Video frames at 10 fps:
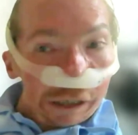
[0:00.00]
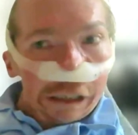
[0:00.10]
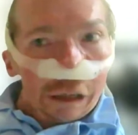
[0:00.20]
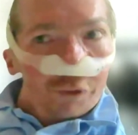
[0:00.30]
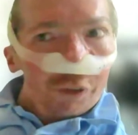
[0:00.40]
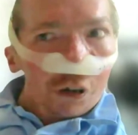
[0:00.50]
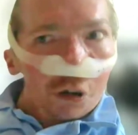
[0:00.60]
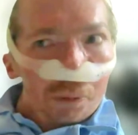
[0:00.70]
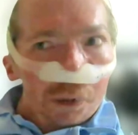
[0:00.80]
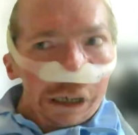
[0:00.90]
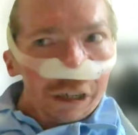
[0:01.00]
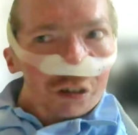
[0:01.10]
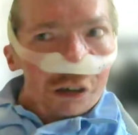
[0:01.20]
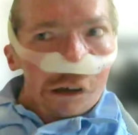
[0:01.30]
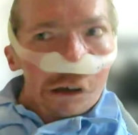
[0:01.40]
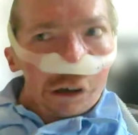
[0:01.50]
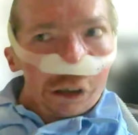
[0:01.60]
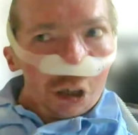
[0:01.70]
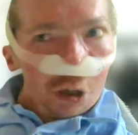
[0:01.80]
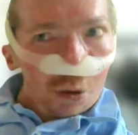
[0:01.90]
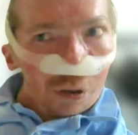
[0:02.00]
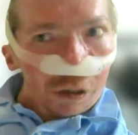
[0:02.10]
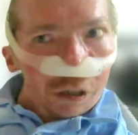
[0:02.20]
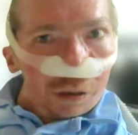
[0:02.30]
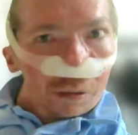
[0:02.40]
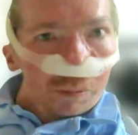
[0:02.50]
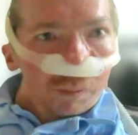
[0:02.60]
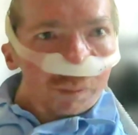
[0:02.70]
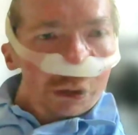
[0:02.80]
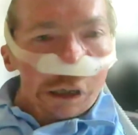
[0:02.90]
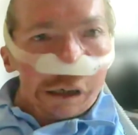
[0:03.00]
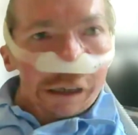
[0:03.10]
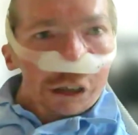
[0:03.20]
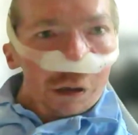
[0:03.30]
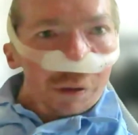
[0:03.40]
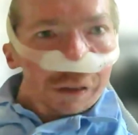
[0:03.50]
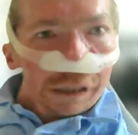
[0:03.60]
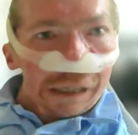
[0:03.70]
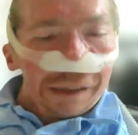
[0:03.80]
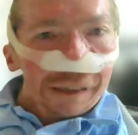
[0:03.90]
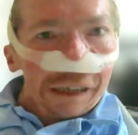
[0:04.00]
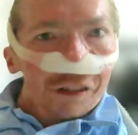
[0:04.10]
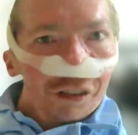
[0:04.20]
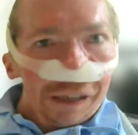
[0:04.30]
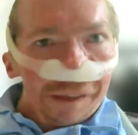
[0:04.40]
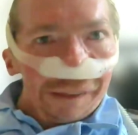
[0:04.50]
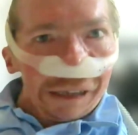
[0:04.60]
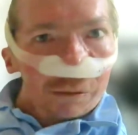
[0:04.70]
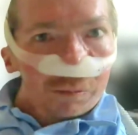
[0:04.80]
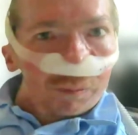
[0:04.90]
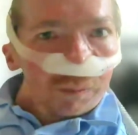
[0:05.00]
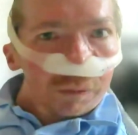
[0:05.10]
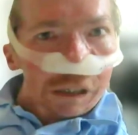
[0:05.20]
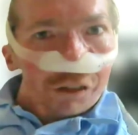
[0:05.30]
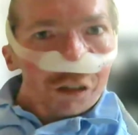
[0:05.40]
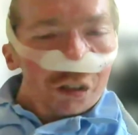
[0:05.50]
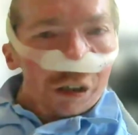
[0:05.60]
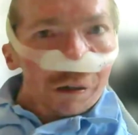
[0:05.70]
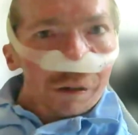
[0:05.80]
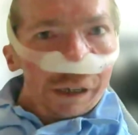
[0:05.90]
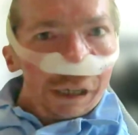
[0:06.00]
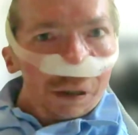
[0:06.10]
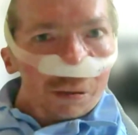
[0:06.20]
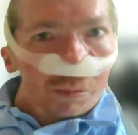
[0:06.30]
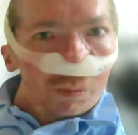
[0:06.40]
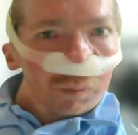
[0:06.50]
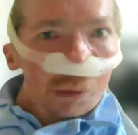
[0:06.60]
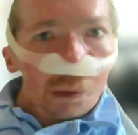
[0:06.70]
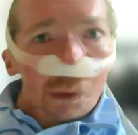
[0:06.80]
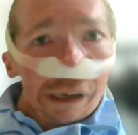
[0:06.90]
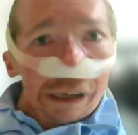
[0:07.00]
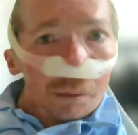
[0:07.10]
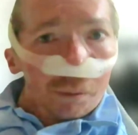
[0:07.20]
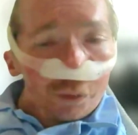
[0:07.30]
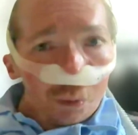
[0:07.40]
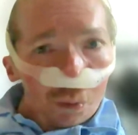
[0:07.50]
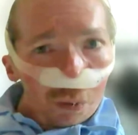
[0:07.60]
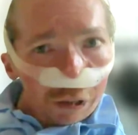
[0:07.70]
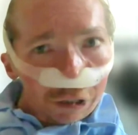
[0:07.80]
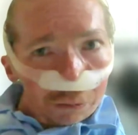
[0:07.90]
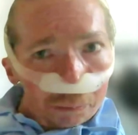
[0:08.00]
And I felt obliged to argue that I don't think that's either necessary or helpful.